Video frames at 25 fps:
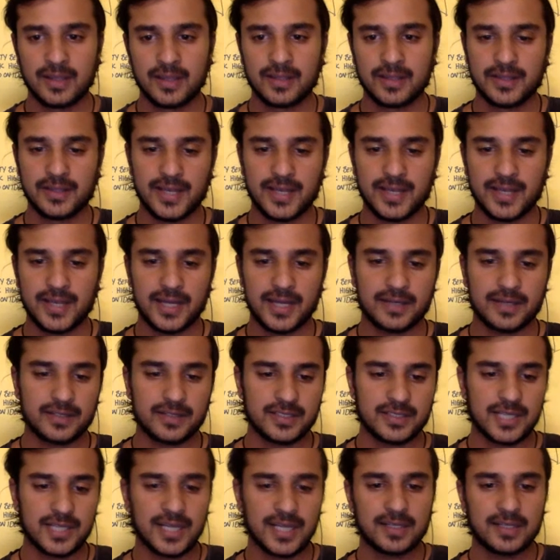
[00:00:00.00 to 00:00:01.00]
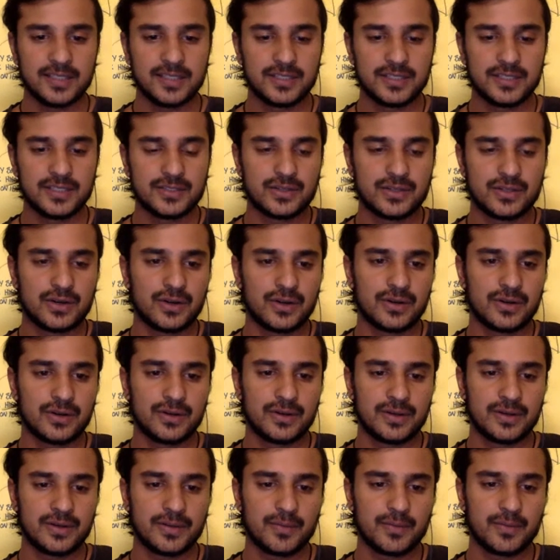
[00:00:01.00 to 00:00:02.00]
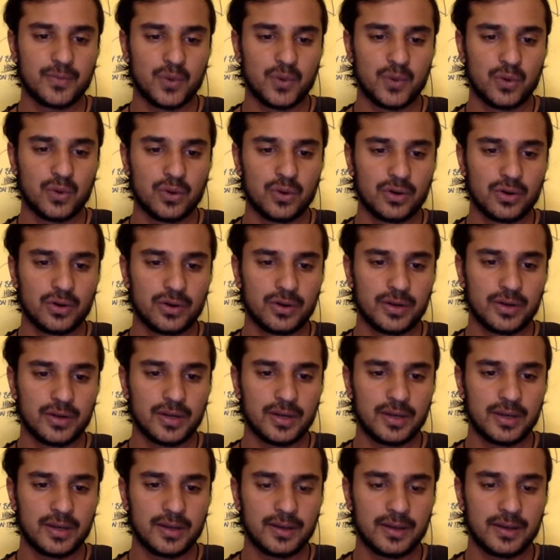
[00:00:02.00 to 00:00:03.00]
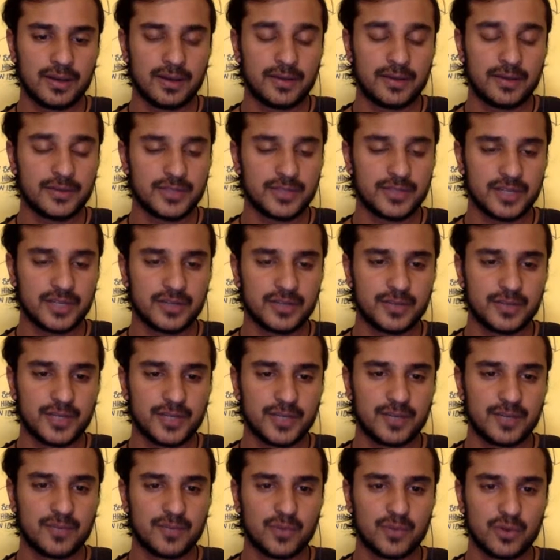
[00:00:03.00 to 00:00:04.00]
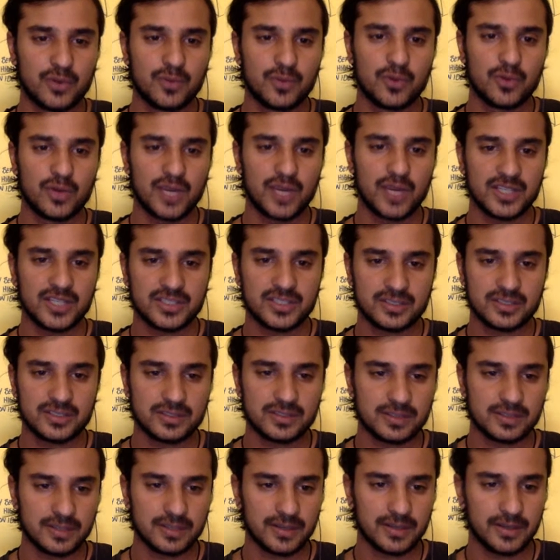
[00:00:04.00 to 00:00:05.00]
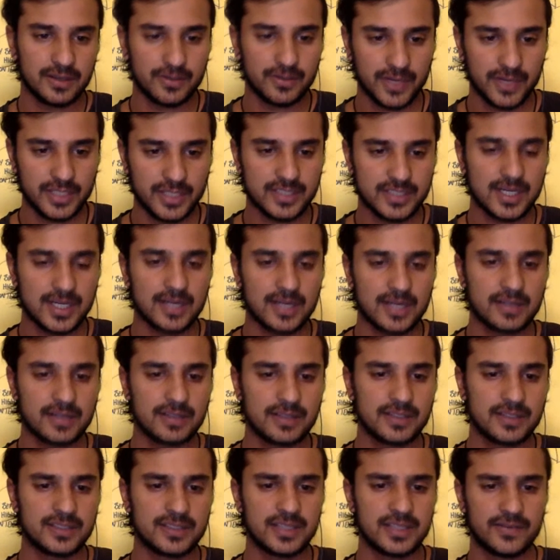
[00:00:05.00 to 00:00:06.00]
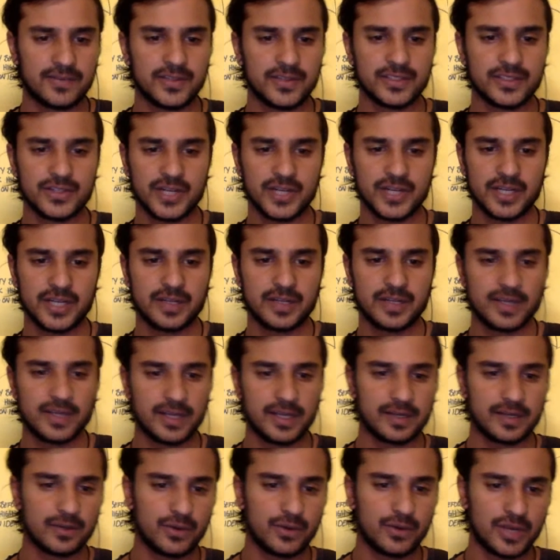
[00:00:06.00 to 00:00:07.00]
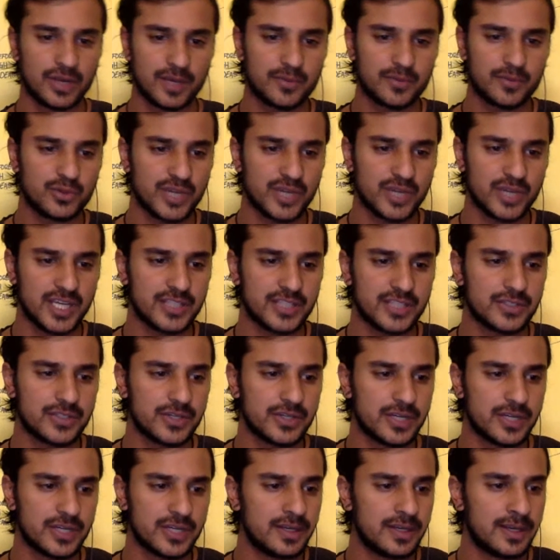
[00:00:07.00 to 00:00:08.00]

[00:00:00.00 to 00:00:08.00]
that slightly turned more, started to become more and more less when I started in the 7th grade and going up to 8th grade.